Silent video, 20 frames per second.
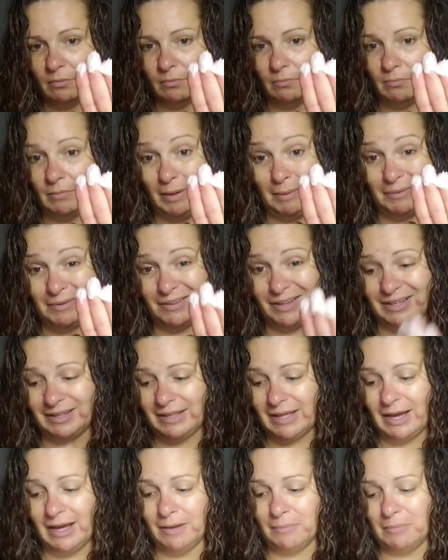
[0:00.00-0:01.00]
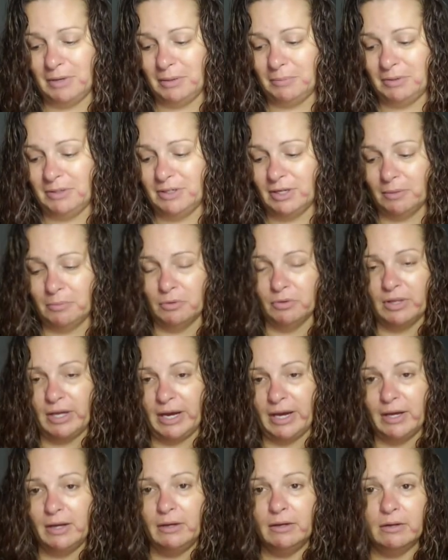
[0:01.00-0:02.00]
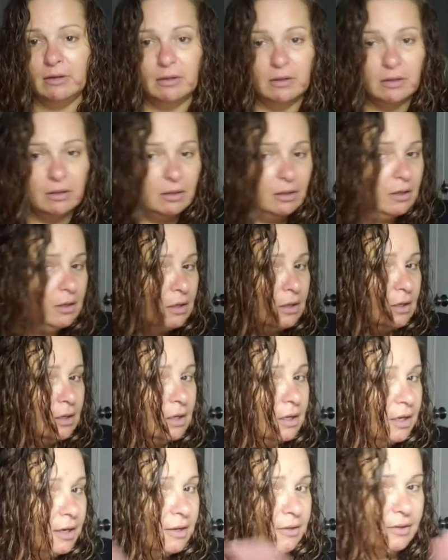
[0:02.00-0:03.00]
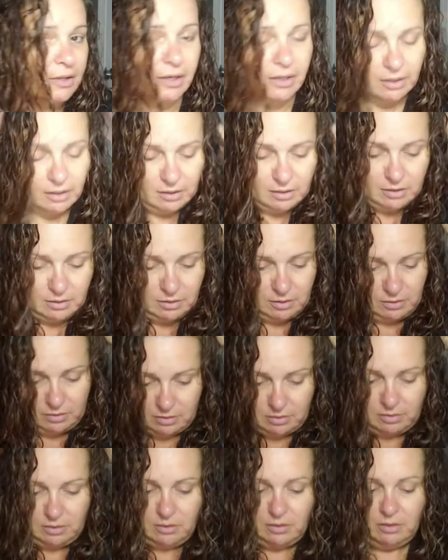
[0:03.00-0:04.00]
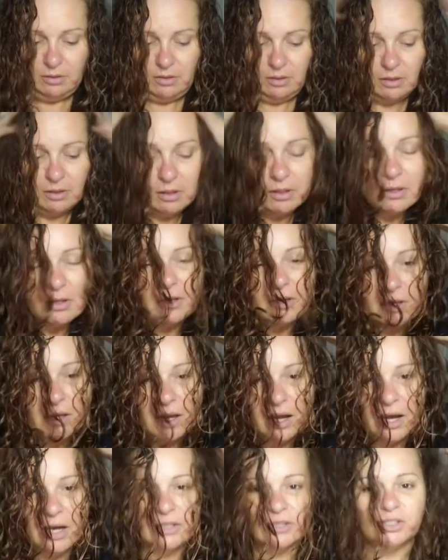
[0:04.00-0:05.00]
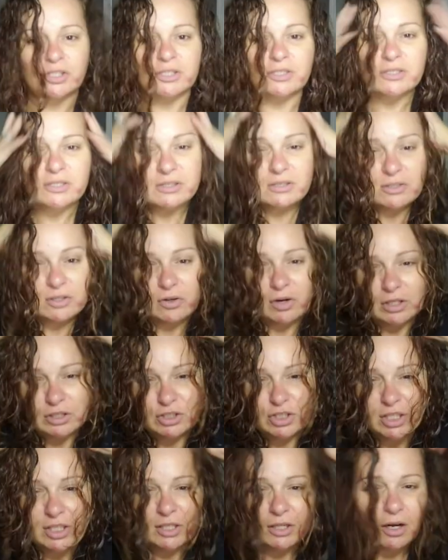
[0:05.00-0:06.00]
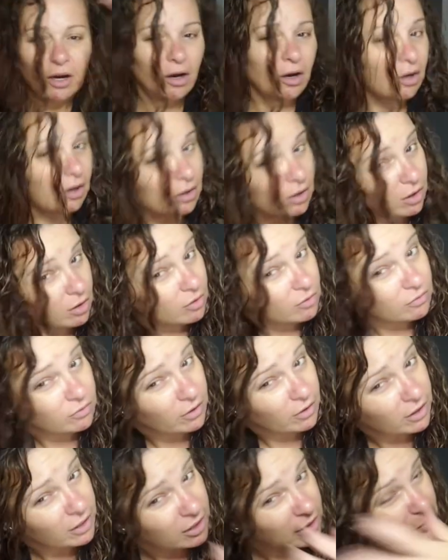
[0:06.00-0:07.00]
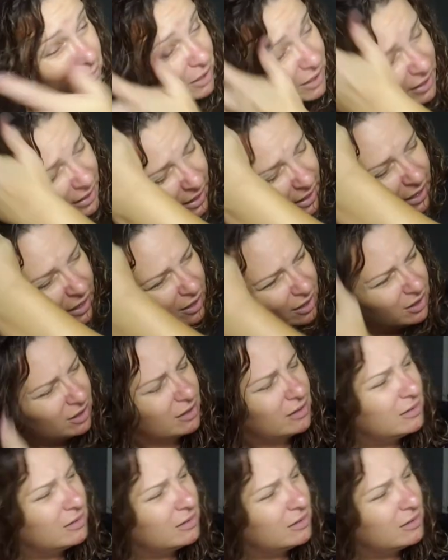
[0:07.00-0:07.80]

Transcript: maybe like that, maybe double that, and then I just scrunch it all over in my hair,